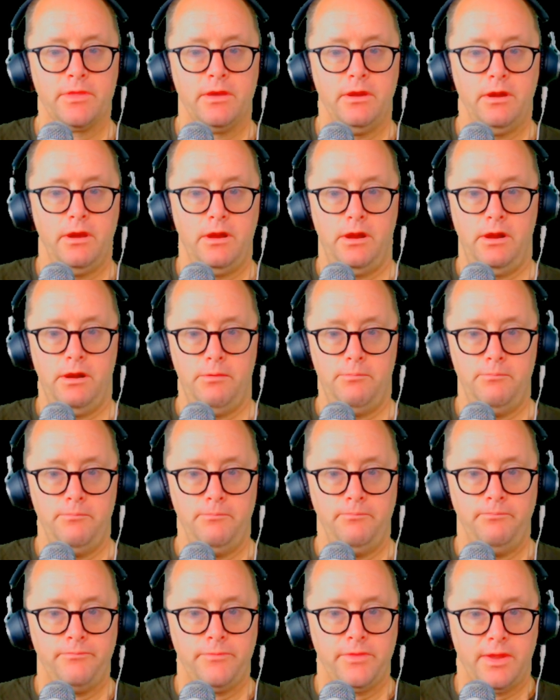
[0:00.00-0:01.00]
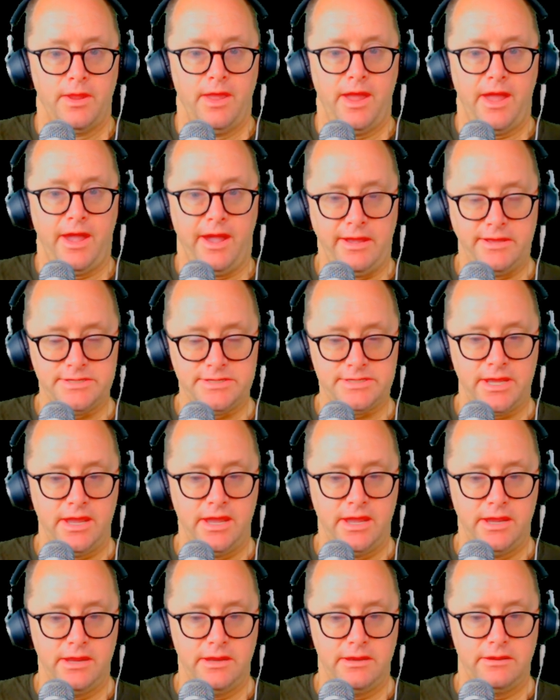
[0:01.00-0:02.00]
As
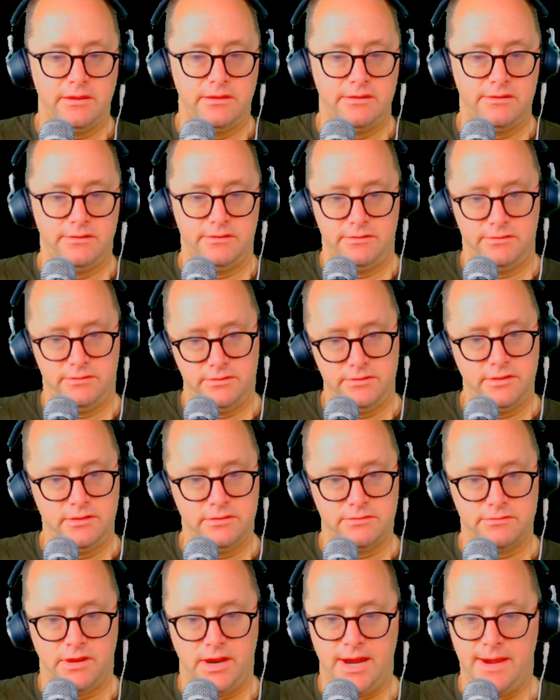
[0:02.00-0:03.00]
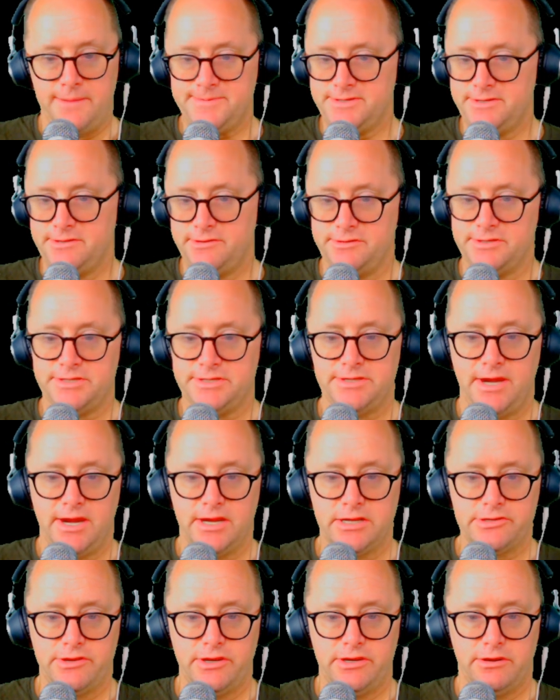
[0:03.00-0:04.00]
a either option or stock
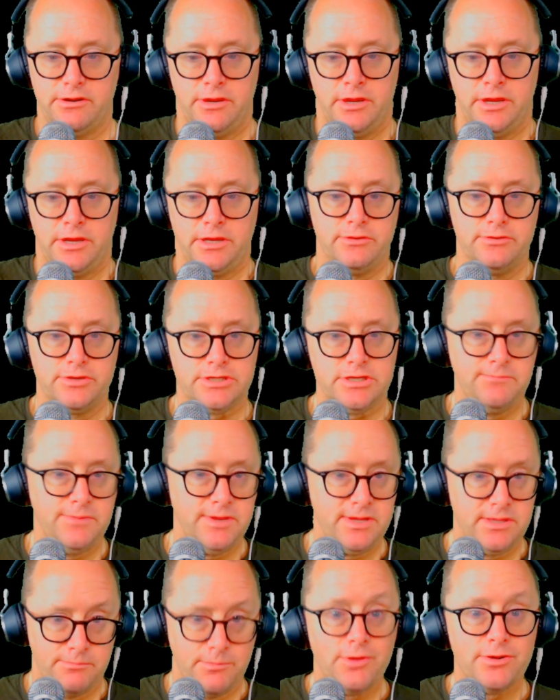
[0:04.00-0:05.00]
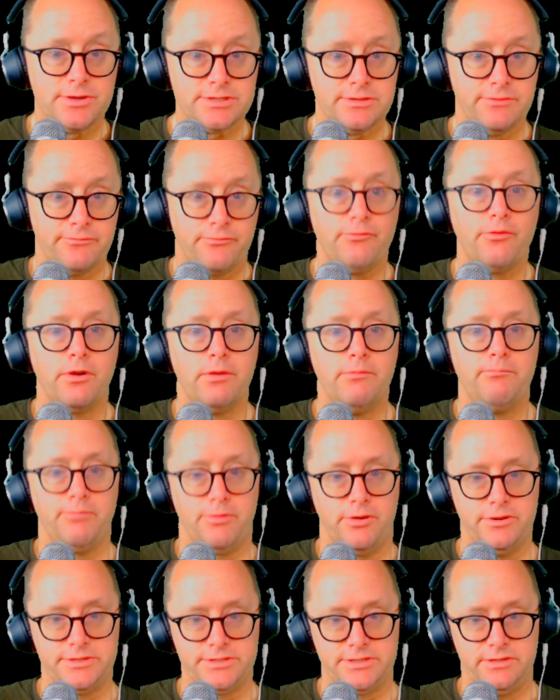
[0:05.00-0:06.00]
trader, you should be the most informed
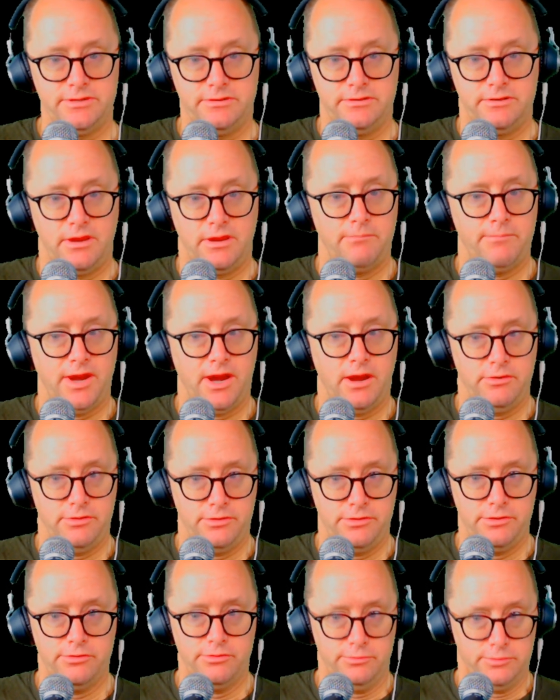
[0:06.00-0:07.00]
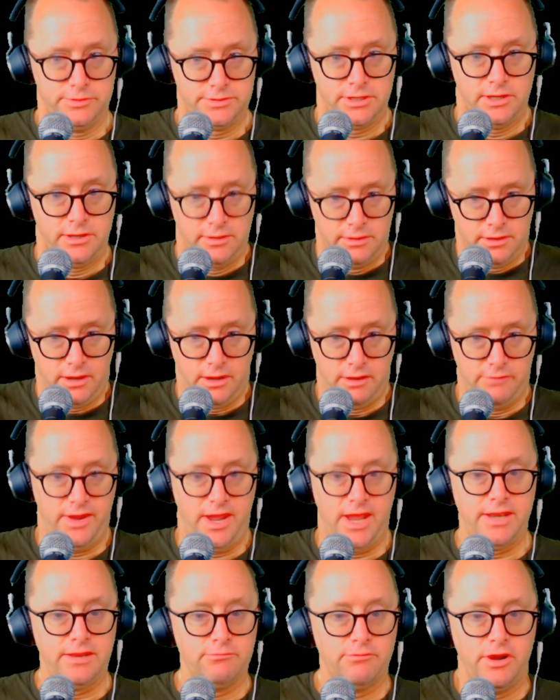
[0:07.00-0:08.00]
person about news of
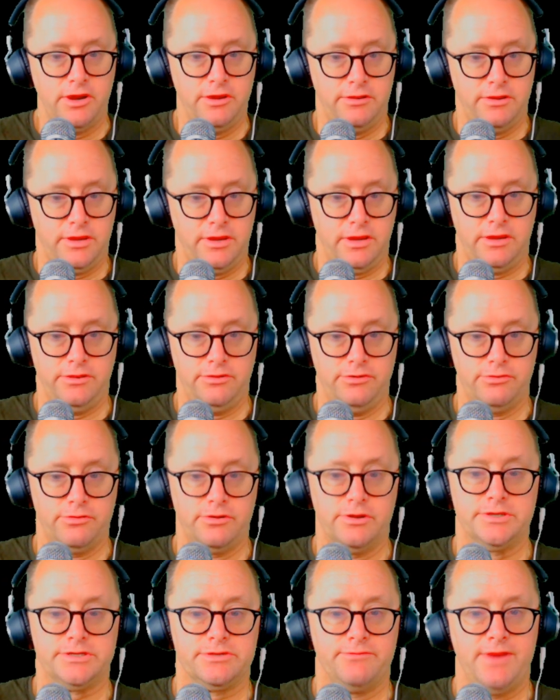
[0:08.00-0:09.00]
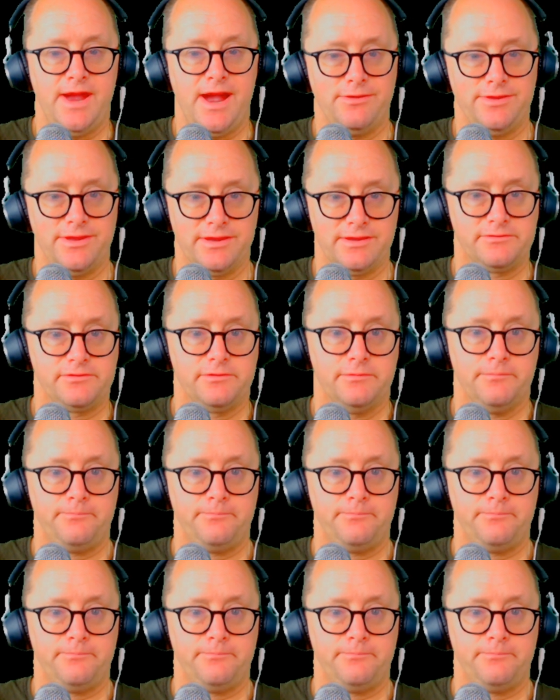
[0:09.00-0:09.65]
anyone in your surroundings,